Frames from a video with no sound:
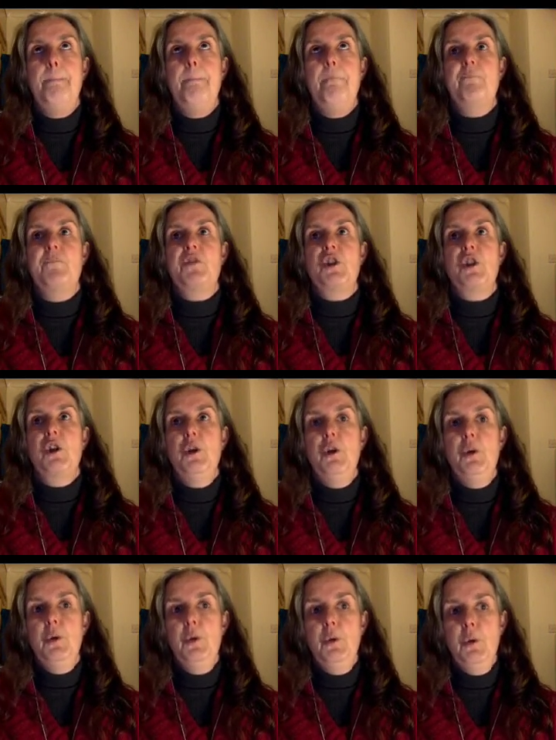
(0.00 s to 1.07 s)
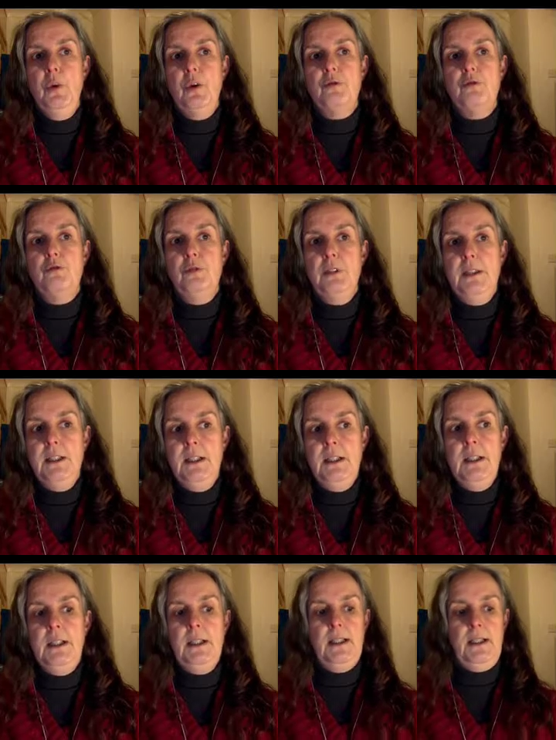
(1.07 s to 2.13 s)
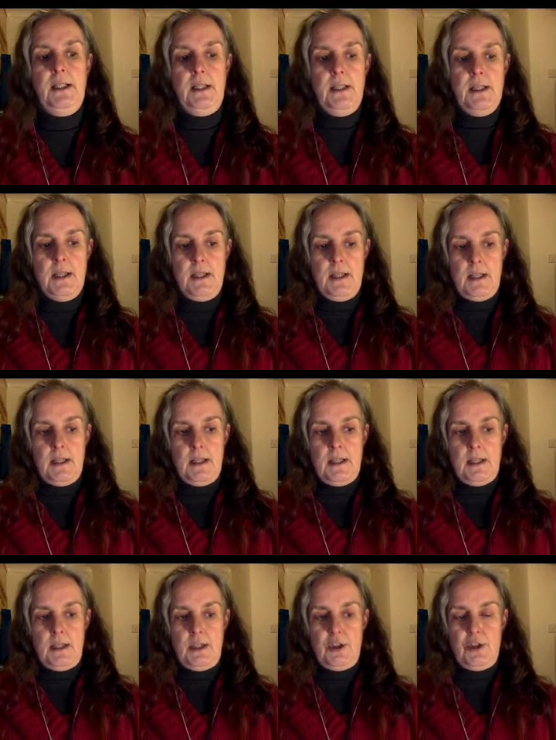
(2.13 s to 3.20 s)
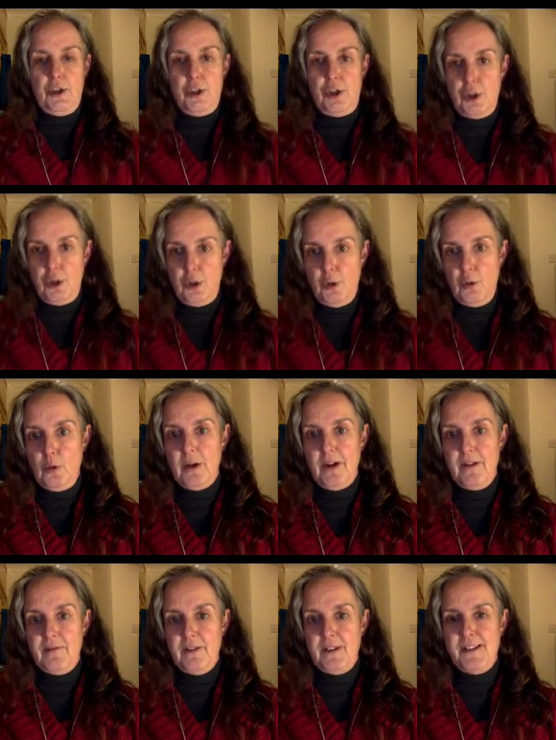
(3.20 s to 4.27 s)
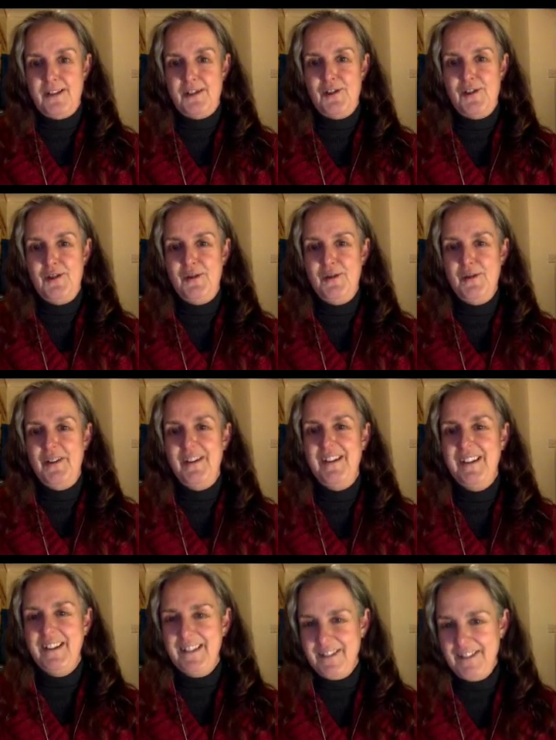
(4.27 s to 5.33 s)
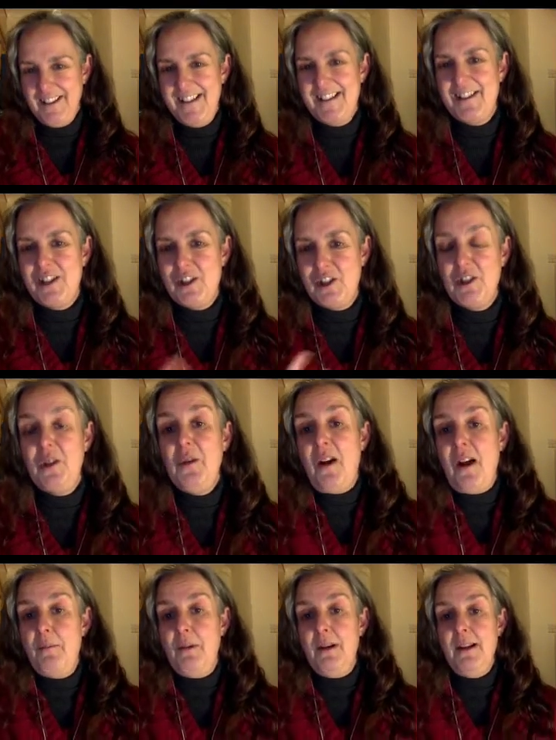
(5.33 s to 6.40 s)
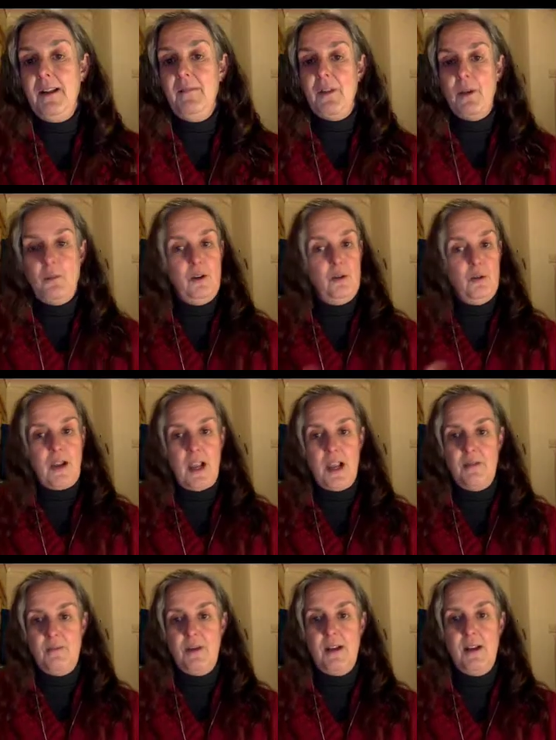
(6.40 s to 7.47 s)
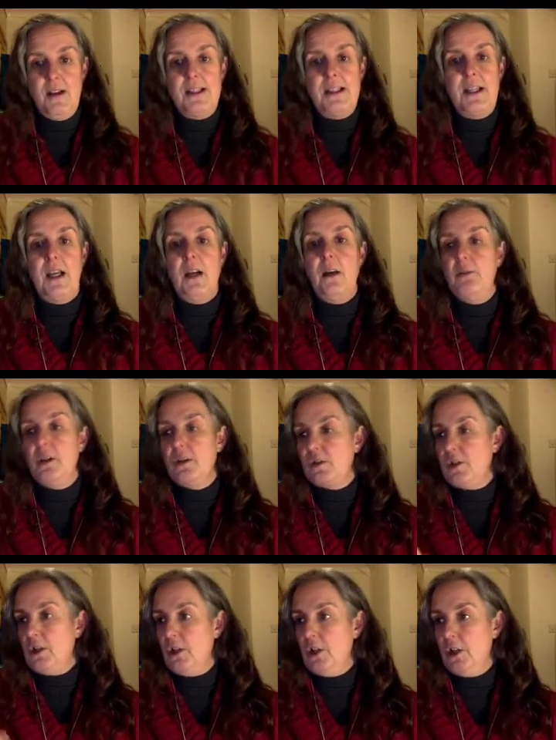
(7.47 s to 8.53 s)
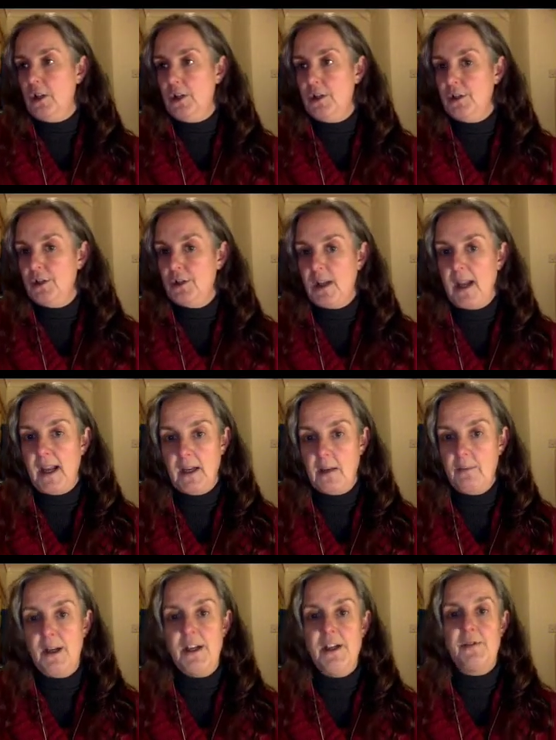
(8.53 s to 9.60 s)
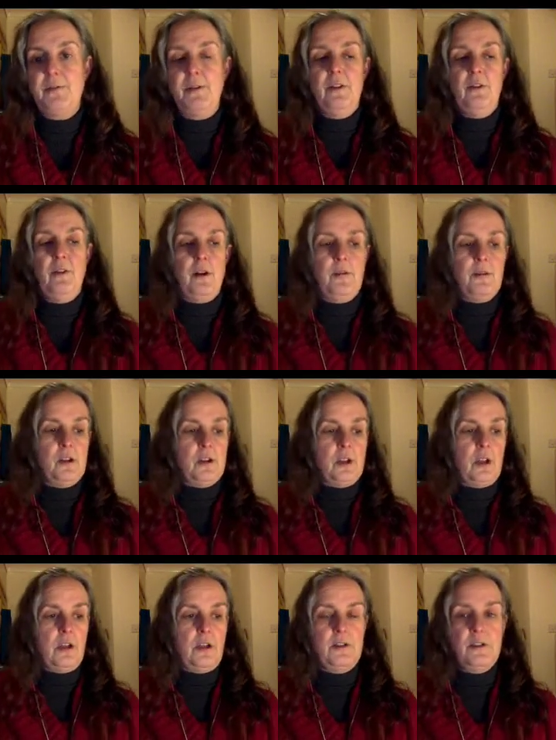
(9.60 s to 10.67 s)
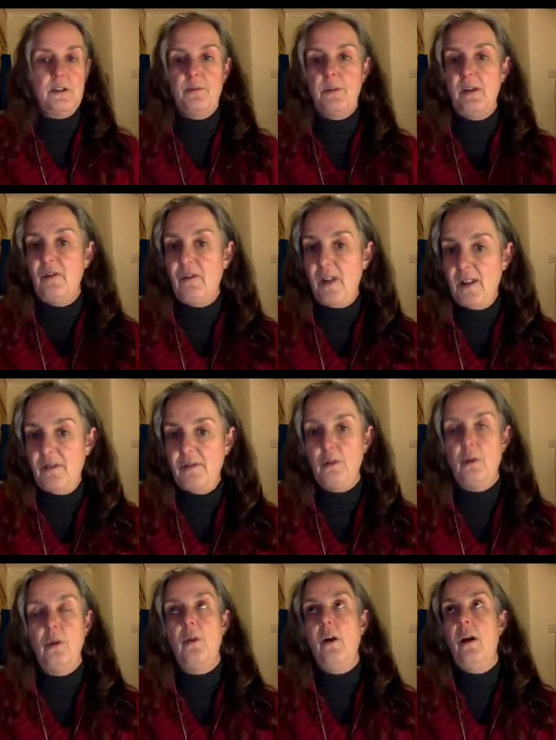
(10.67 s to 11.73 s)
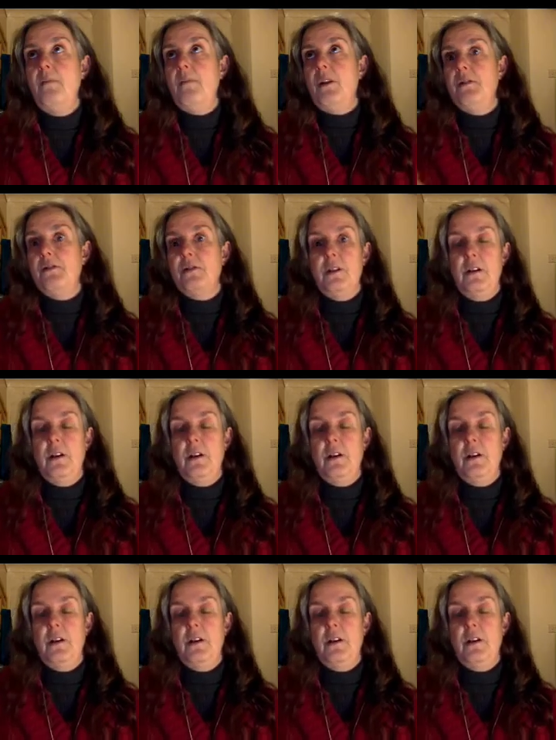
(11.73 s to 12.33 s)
to really do whatever it is you agreed to do. I believe that we all came here saying, I'm going to learn anger management, or I'm going to learn to be faithful, or I'm going to learn